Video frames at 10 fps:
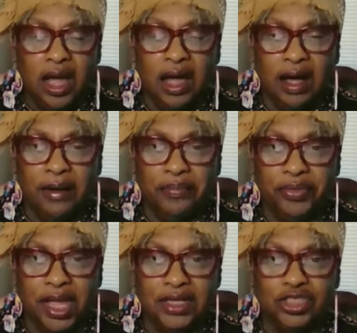
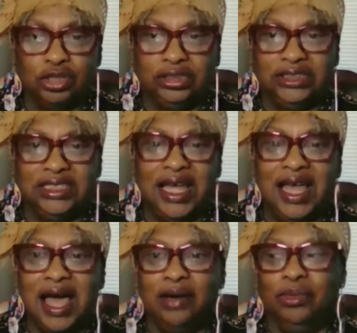And so today
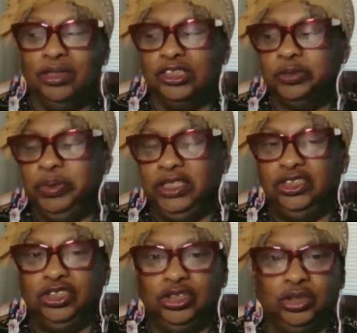I want to speak
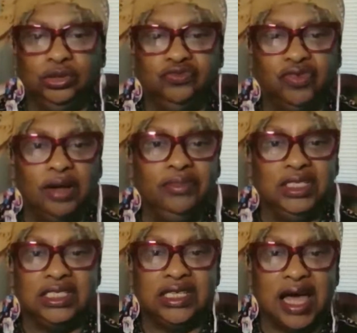to you from
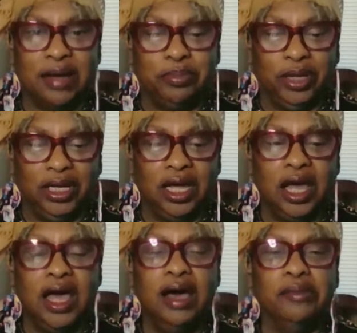this topic,
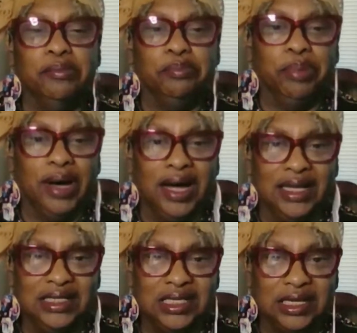
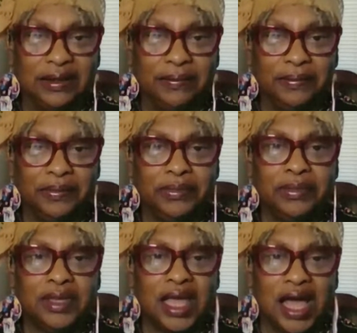but
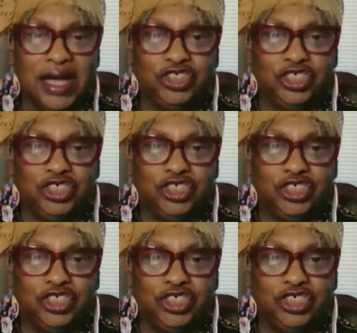I showed
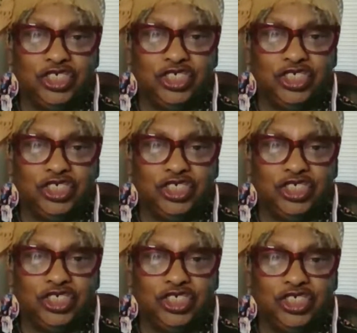up.
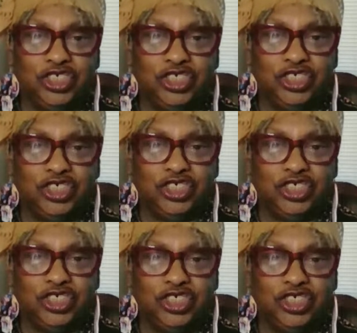
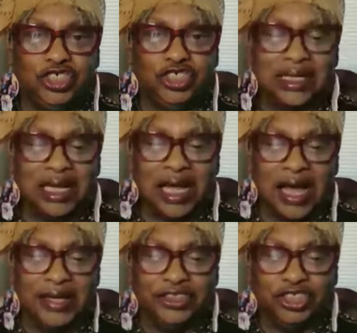But
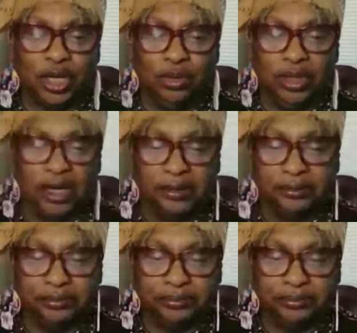I showed up.